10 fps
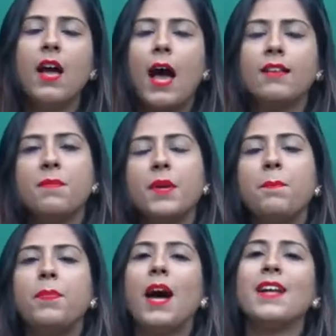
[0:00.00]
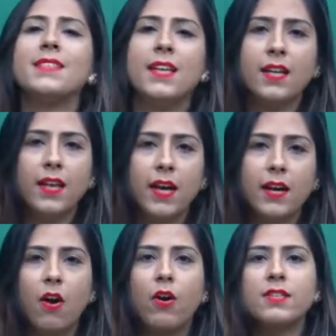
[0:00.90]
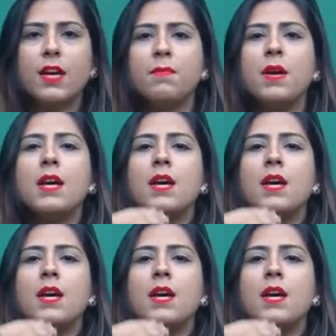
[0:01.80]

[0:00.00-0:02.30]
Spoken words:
and some implants are there, or some